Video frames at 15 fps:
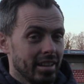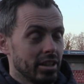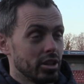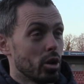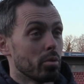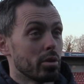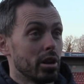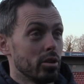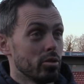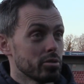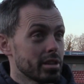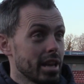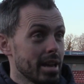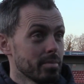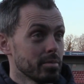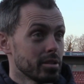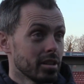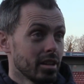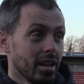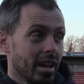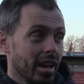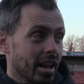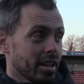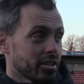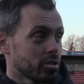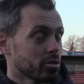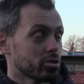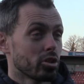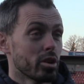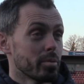they don't want to lose games,
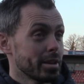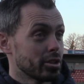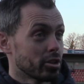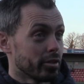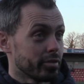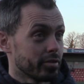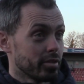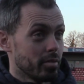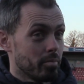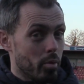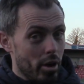so it's going to be tough.